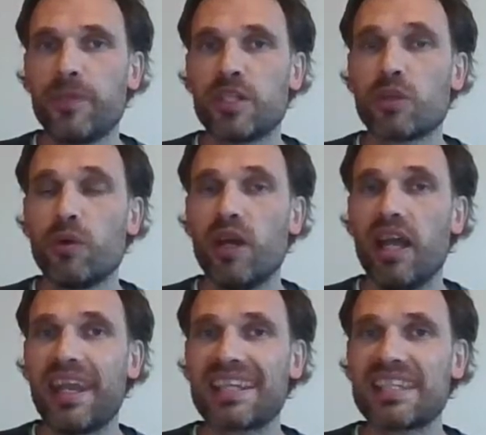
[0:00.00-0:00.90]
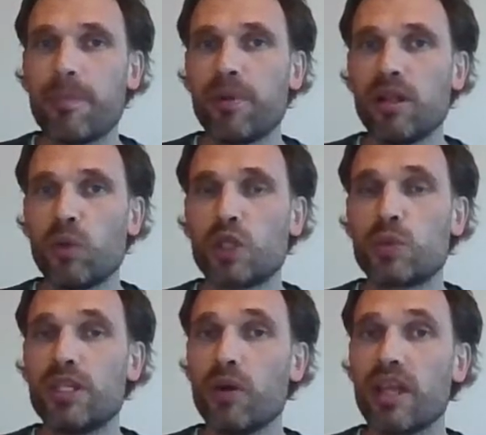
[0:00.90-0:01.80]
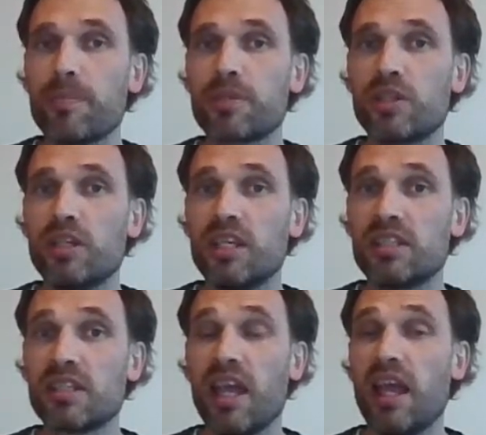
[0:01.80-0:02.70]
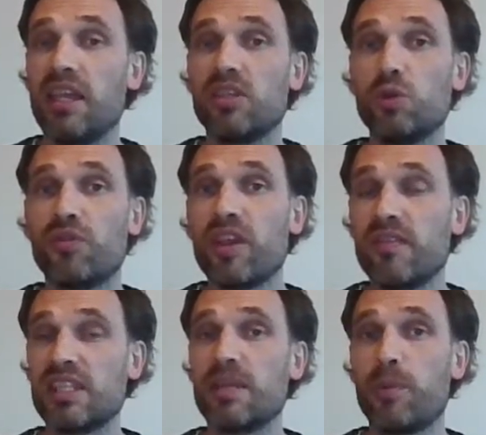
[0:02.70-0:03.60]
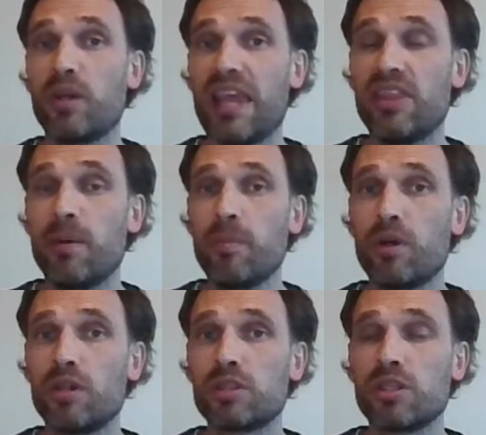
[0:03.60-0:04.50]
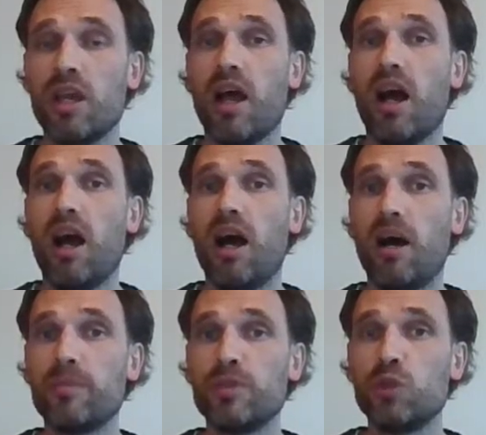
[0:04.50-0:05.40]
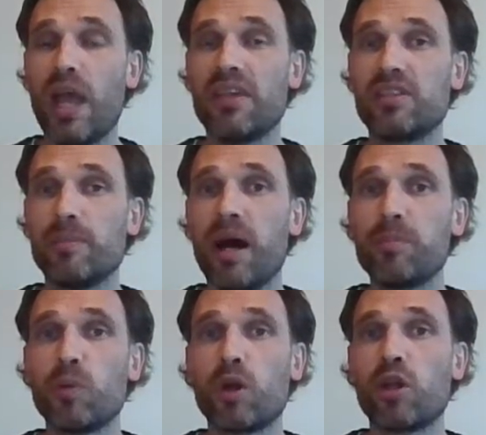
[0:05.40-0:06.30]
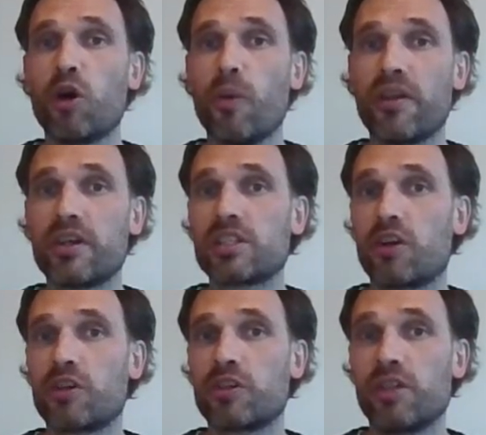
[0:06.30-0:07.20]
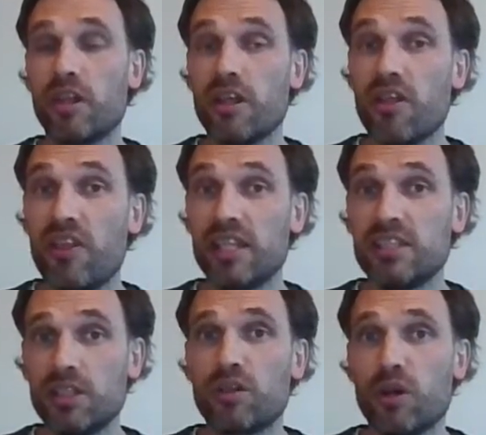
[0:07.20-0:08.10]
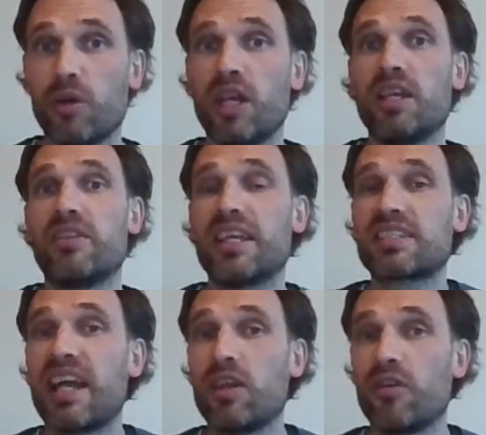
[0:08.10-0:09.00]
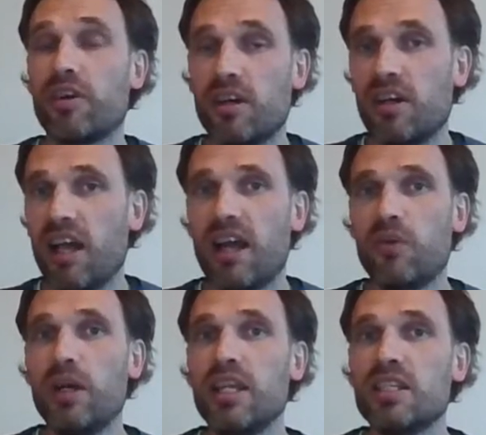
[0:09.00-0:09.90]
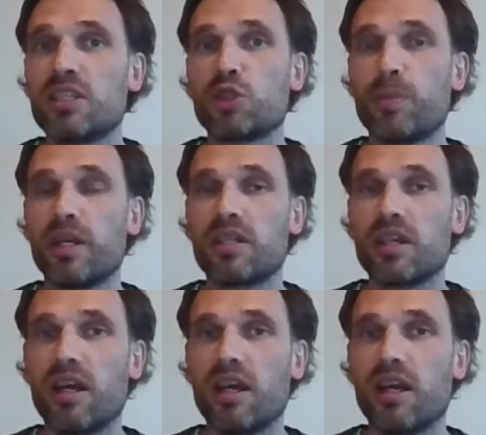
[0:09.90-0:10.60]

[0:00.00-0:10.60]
So an example which we don't capture is you've given us input and numbers, you add them up, you want to know whether it's larger than 0. That's kind of a really stupid